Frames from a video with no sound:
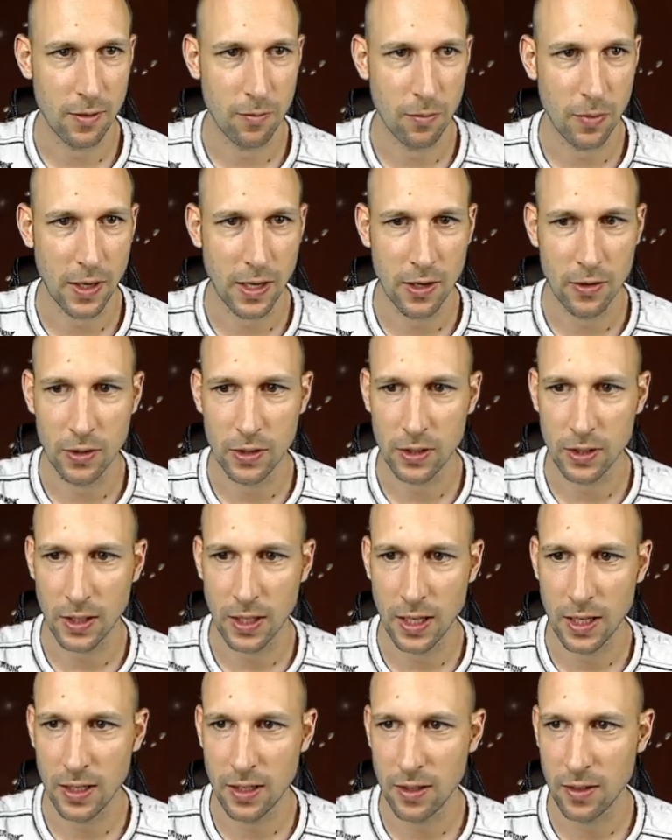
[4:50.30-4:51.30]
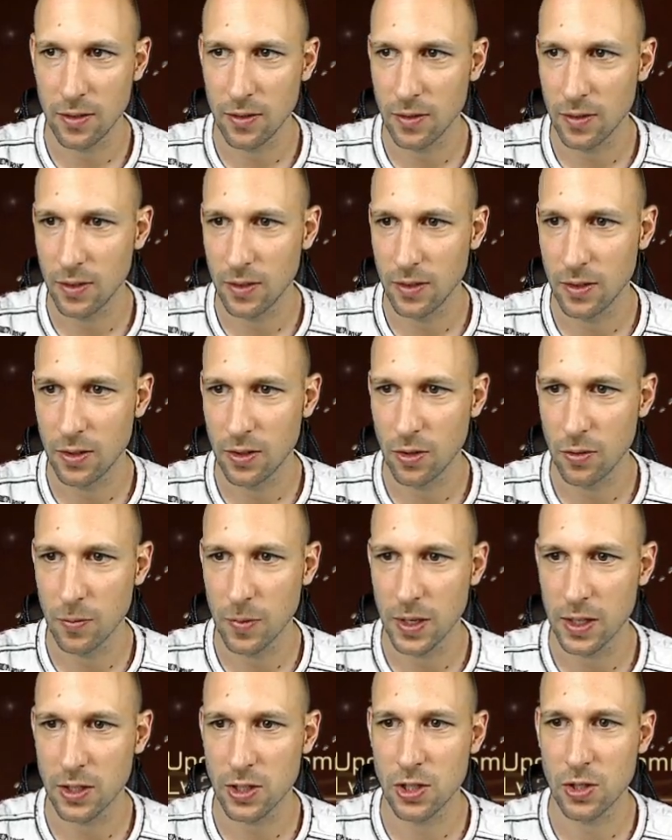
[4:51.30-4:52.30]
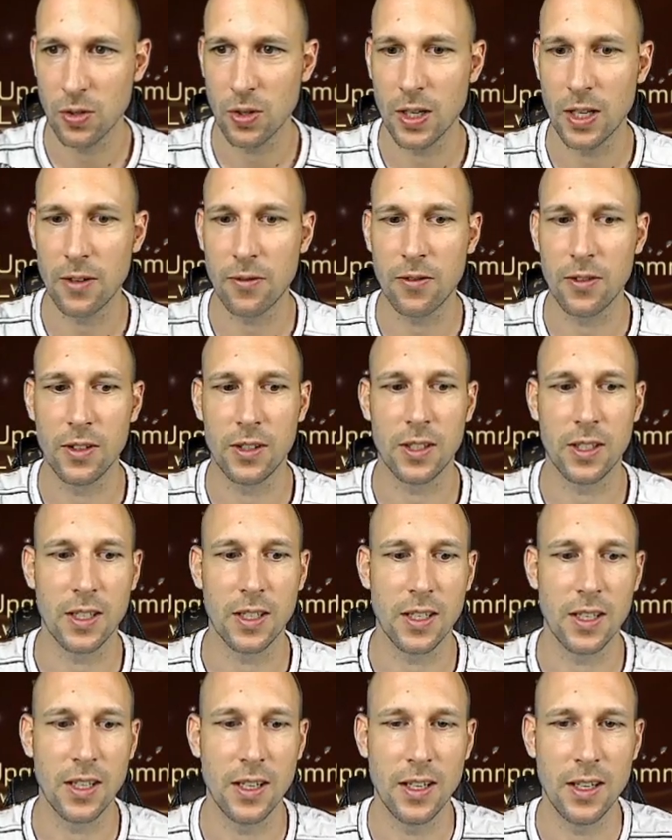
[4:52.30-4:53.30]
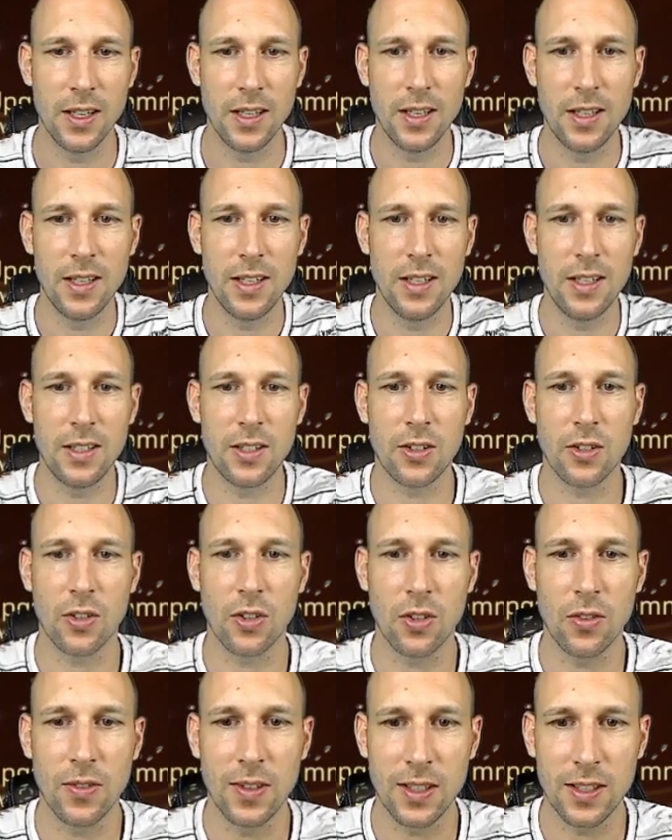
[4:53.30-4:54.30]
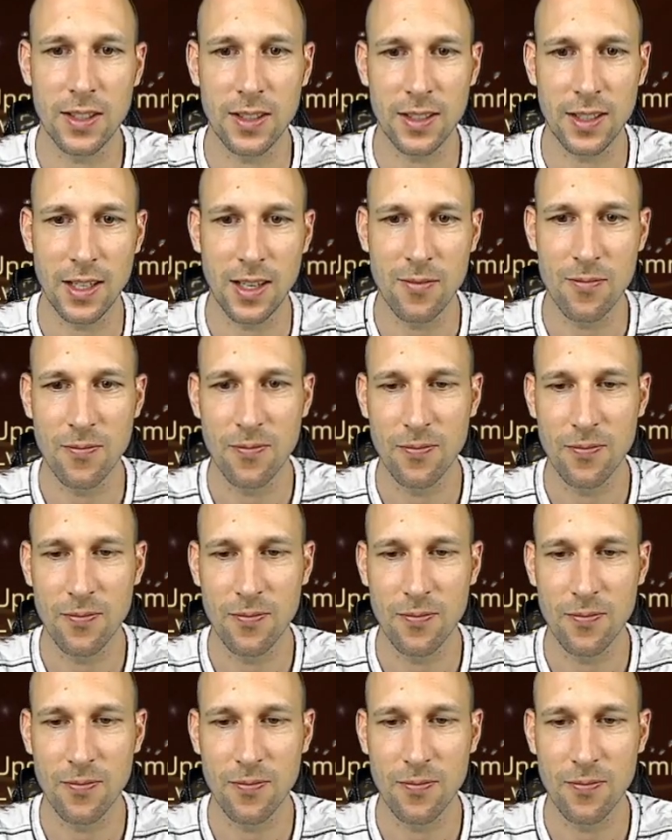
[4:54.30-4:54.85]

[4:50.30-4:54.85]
pirates again to make sure everything is always the same.